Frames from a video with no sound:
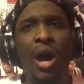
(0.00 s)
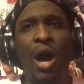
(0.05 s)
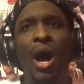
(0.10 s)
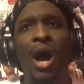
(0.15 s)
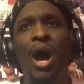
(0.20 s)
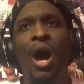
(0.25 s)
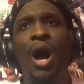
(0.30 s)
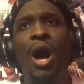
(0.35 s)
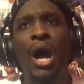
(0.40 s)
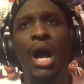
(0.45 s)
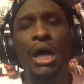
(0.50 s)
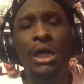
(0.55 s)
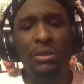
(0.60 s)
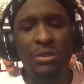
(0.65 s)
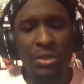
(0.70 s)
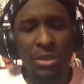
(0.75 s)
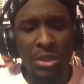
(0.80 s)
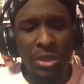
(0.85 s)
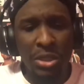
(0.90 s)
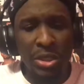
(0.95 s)
Uh,
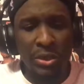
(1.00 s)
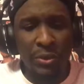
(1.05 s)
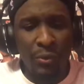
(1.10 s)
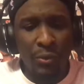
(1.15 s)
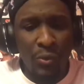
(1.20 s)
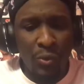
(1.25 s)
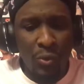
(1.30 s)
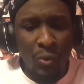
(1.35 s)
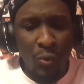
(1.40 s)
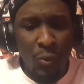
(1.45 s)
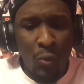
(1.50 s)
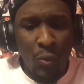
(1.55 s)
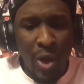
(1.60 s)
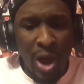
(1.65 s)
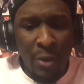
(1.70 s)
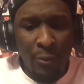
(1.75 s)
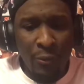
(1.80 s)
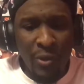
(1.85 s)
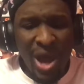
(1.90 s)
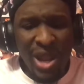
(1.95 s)

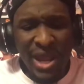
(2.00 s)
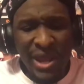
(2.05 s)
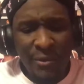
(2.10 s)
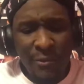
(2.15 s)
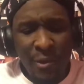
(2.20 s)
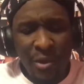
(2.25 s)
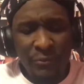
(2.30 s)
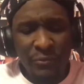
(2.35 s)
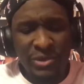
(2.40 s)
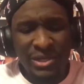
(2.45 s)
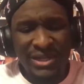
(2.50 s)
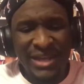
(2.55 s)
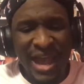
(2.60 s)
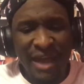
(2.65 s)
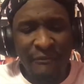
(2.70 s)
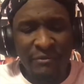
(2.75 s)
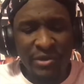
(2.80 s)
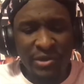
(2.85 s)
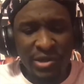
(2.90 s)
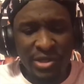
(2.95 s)
well, like what the
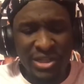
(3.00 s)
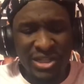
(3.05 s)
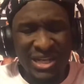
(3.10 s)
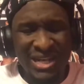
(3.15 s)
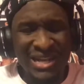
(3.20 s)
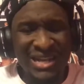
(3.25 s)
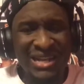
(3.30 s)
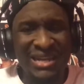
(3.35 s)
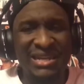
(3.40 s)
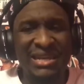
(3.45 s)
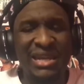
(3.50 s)
Cavaliers did,